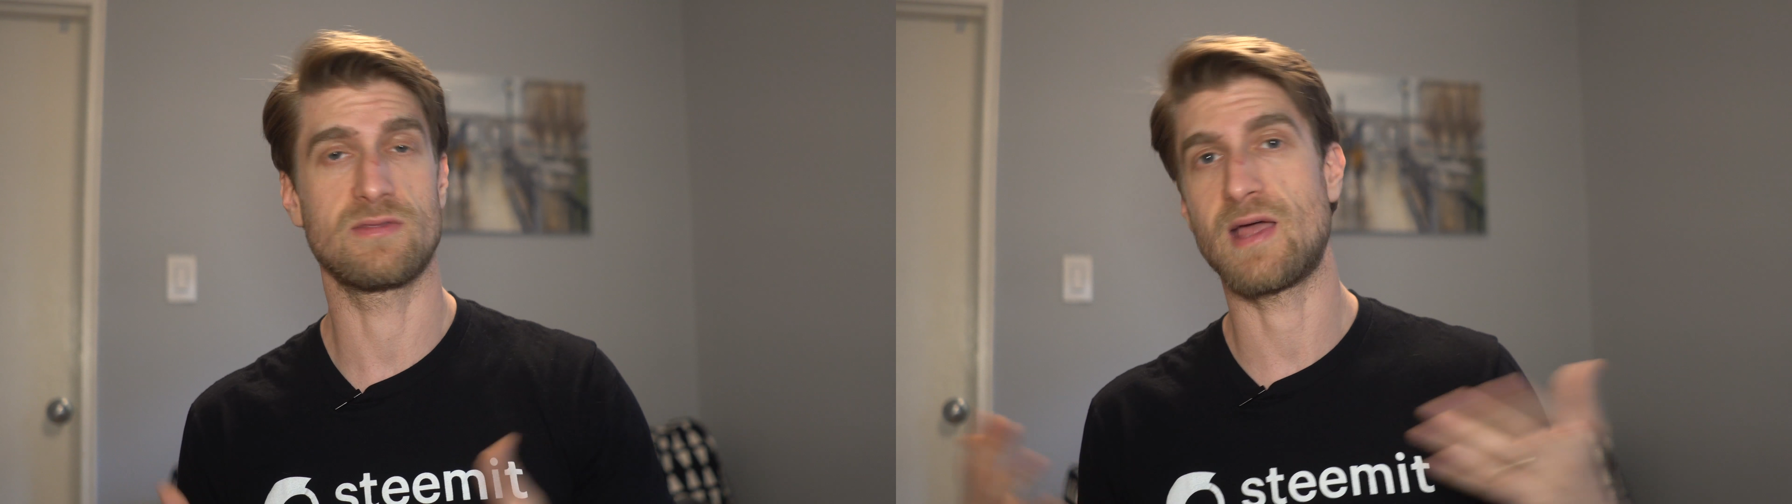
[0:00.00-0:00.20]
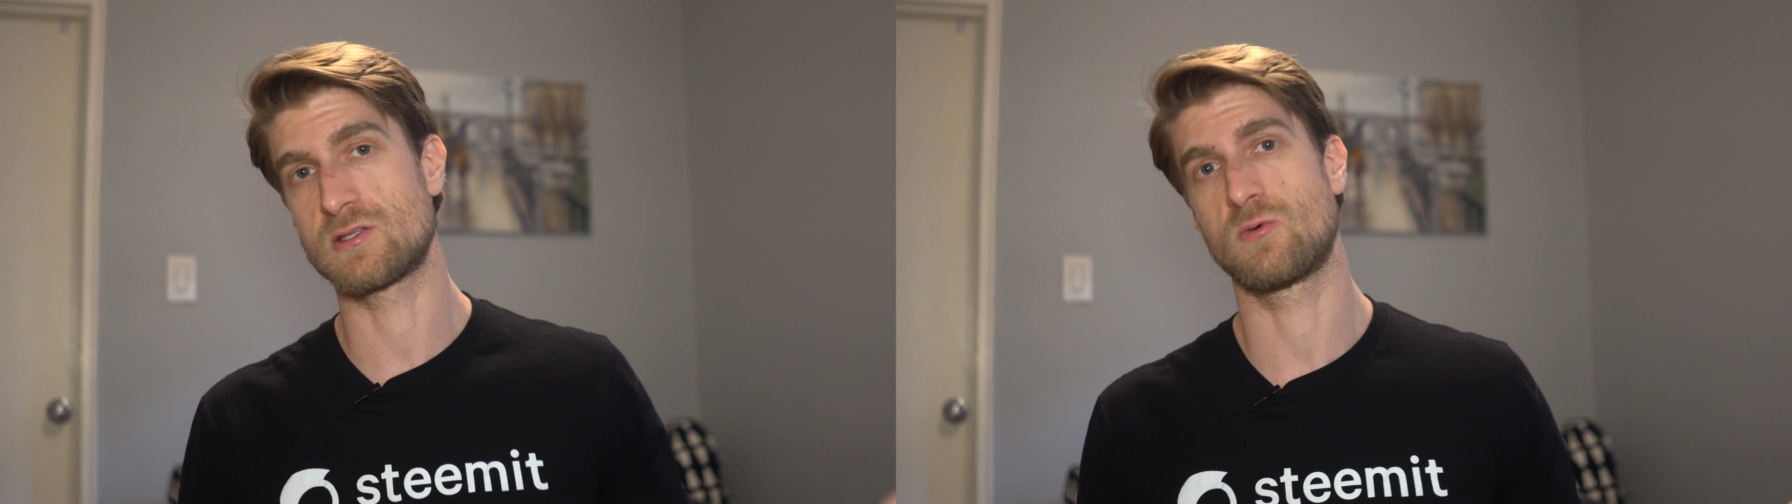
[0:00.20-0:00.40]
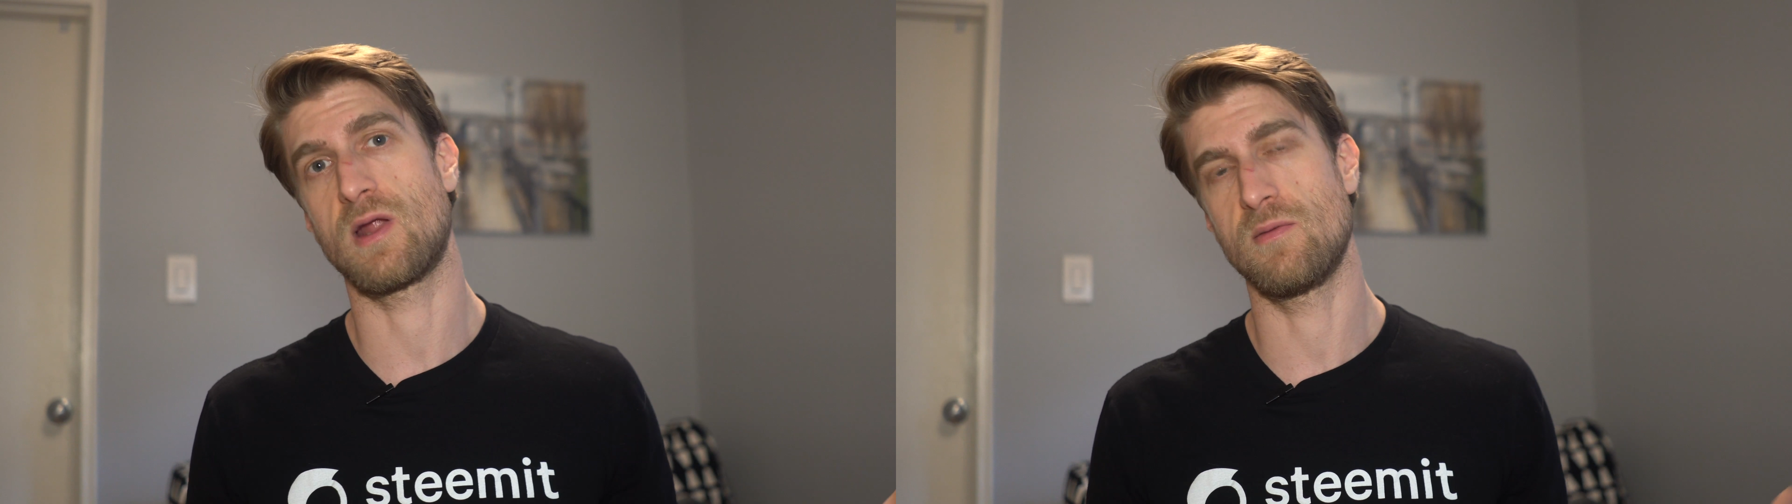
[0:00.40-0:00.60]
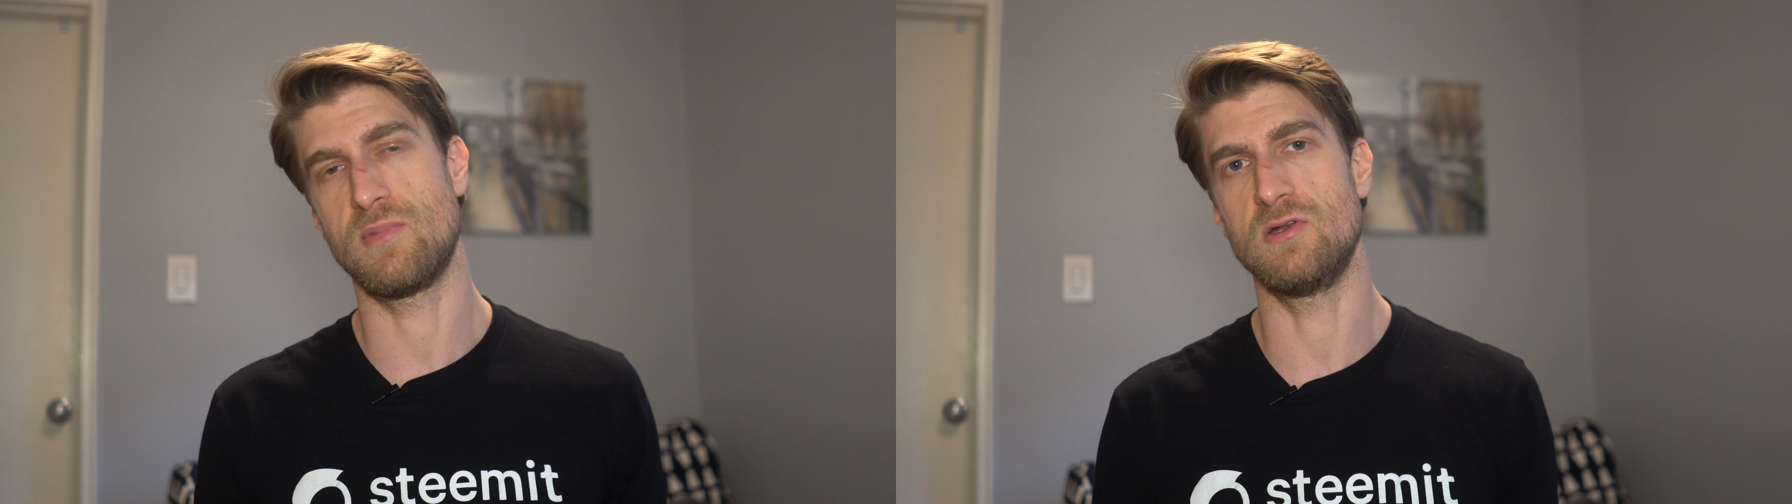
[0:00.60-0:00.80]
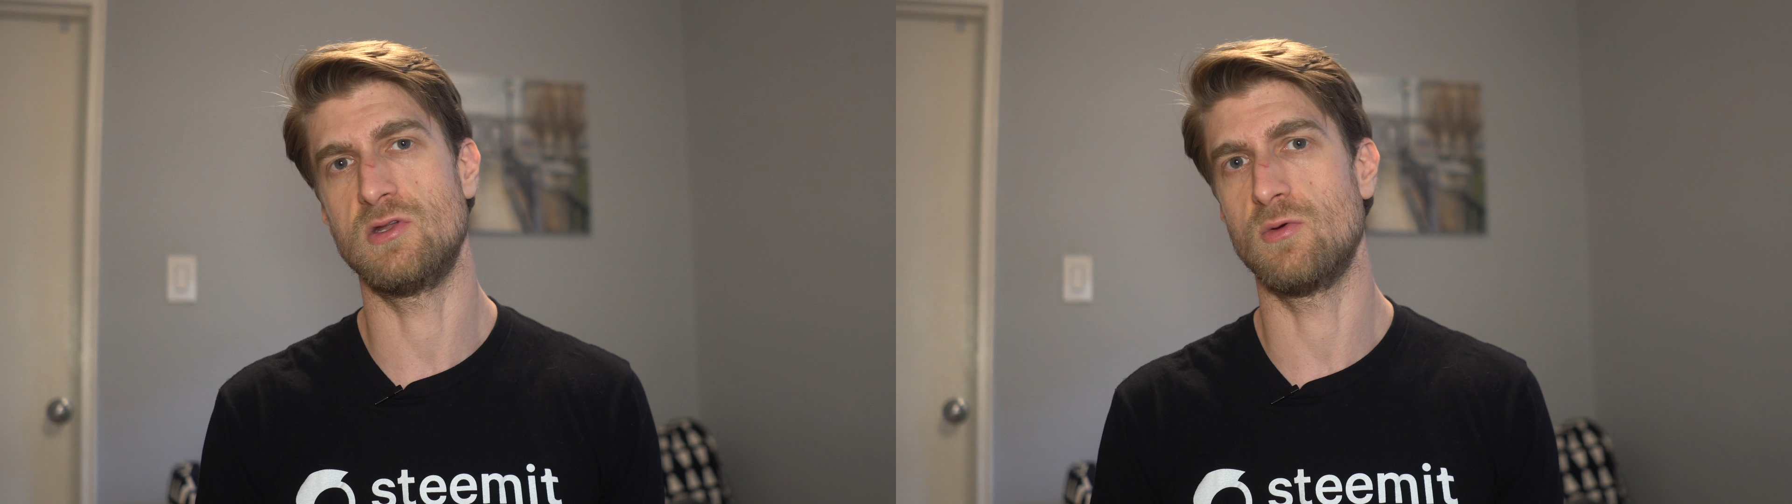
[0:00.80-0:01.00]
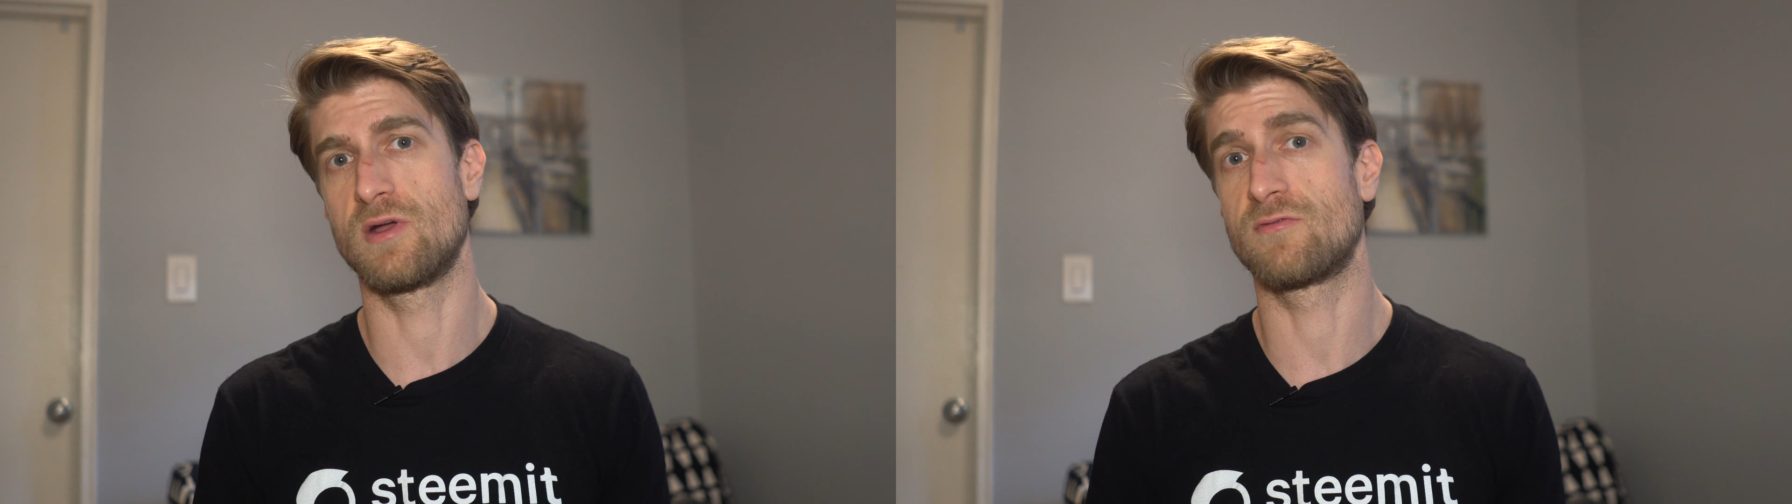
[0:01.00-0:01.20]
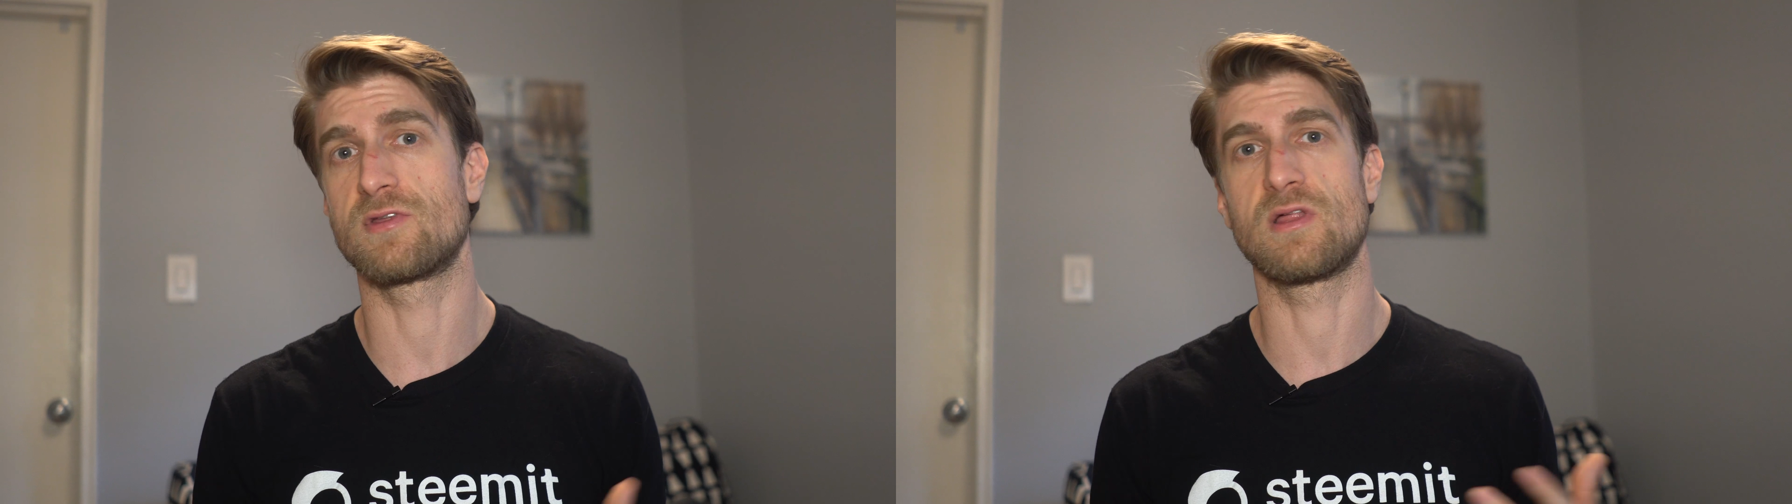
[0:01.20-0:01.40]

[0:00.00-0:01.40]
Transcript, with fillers: and that's what I've been doing for